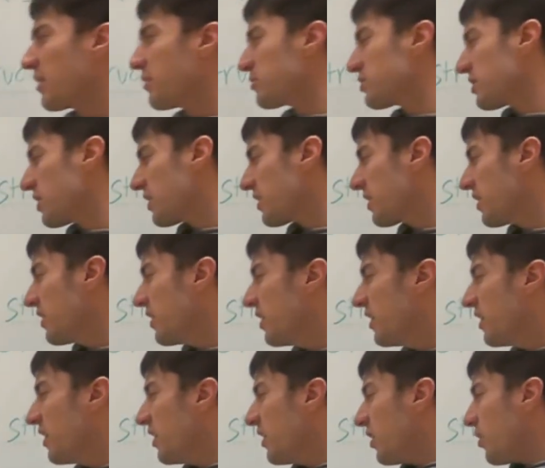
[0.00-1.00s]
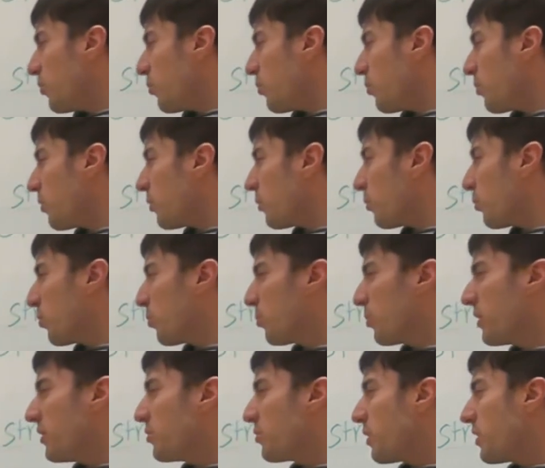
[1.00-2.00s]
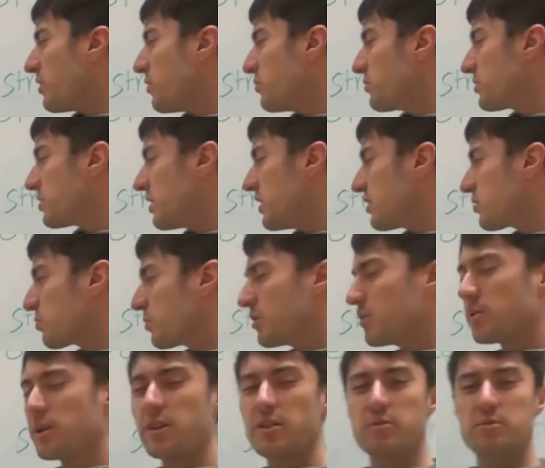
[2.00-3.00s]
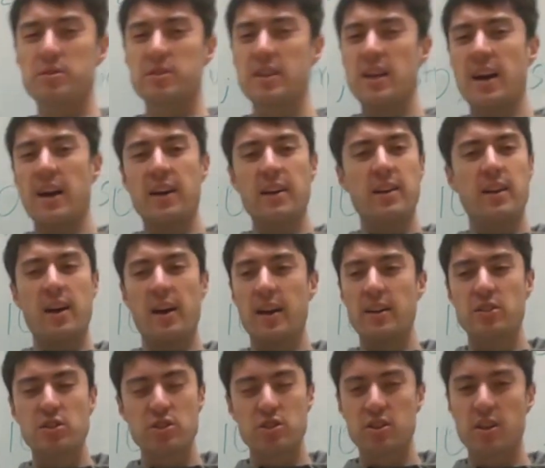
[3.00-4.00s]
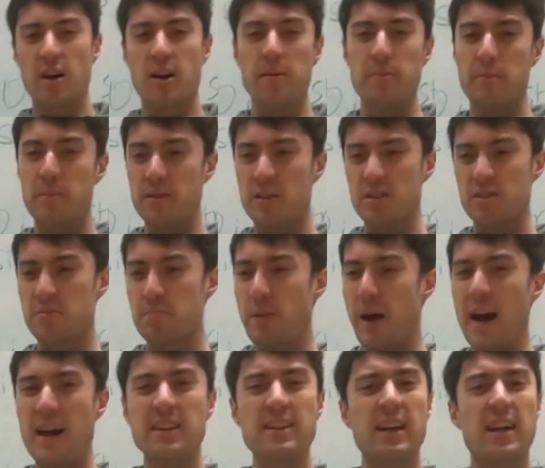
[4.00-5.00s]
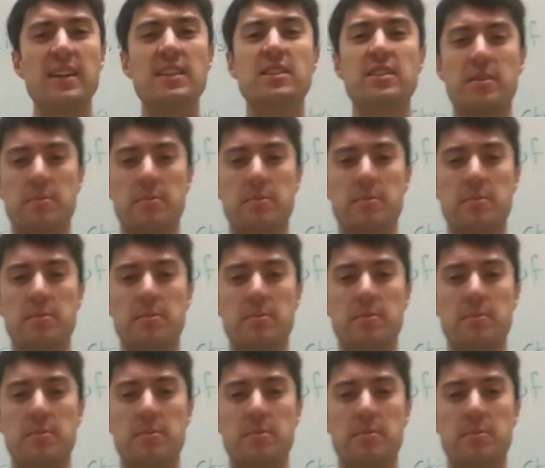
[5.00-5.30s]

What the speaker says: I was like, well, when do I use this? When do I use that? And I just got this bad taste